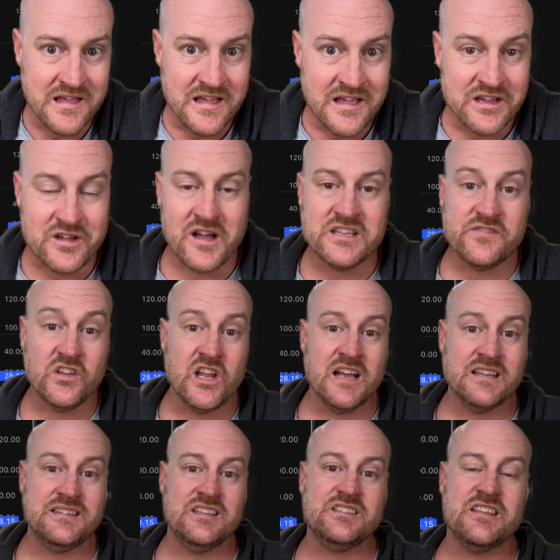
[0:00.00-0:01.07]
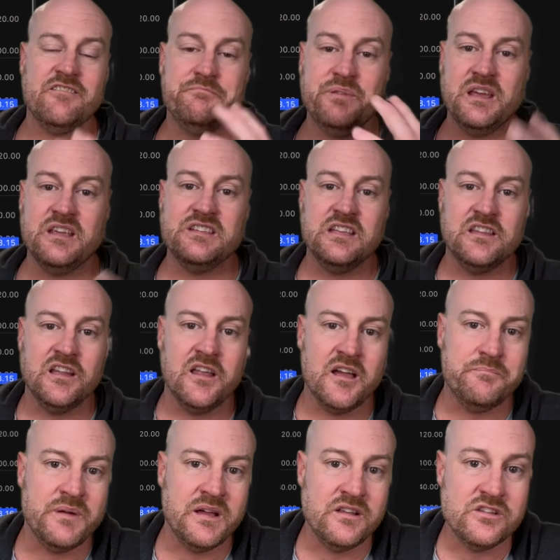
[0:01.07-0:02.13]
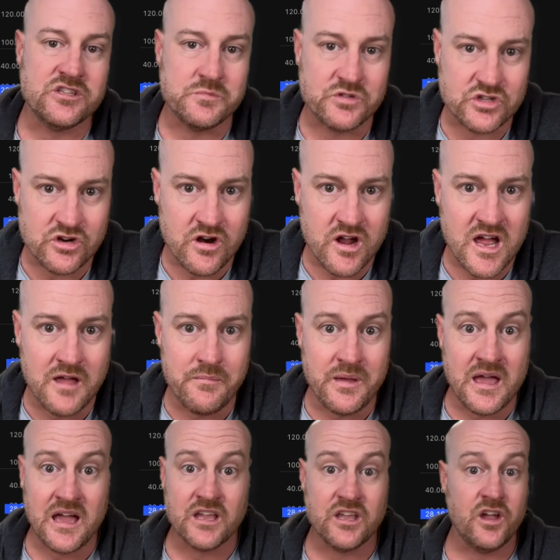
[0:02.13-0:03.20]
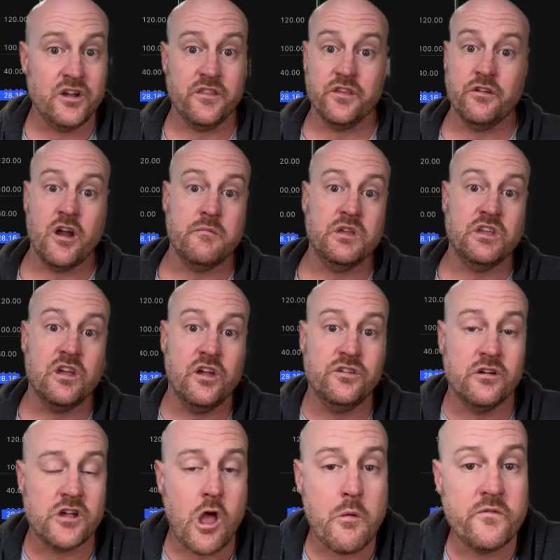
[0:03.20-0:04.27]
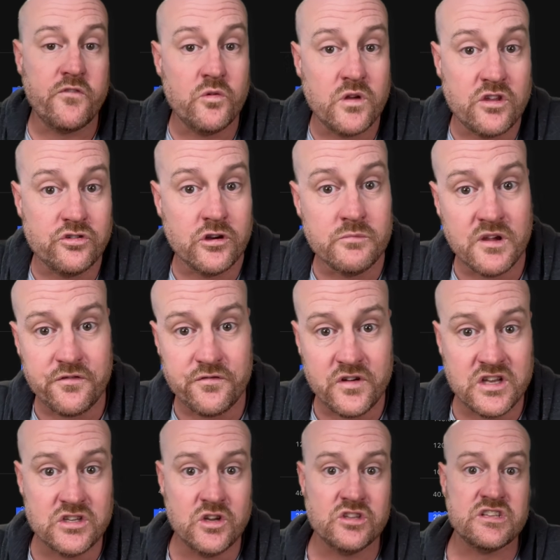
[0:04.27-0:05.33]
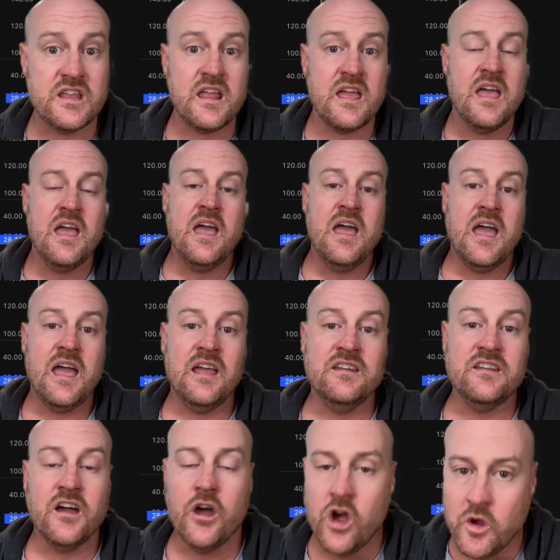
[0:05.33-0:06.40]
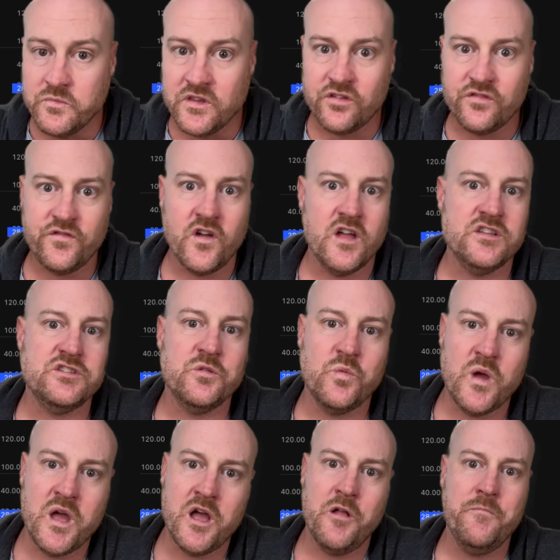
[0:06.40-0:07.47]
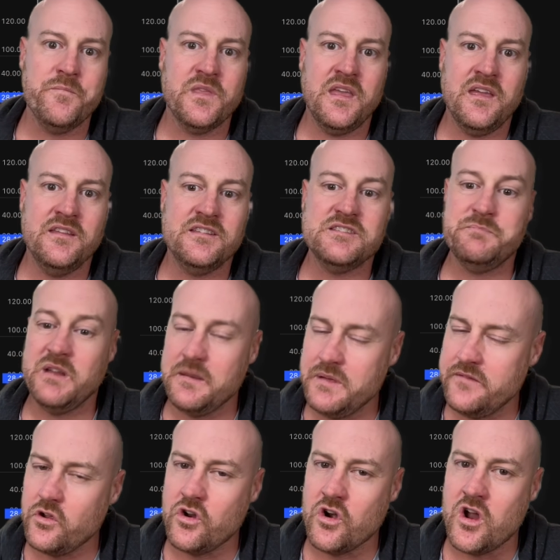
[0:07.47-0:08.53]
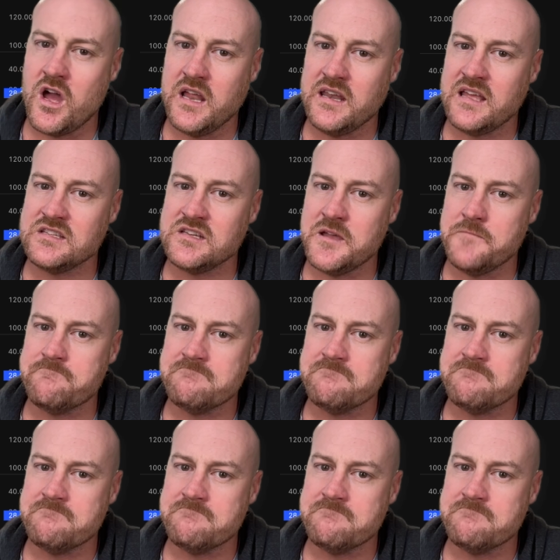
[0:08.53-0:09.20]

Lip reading: Guys, if you like this stuff, please hit the like button, subscribe, go to thegrammyco.com if you want to join my free newsletter, and I hope this finds you well. It's been a bit of a grind, hasn't it?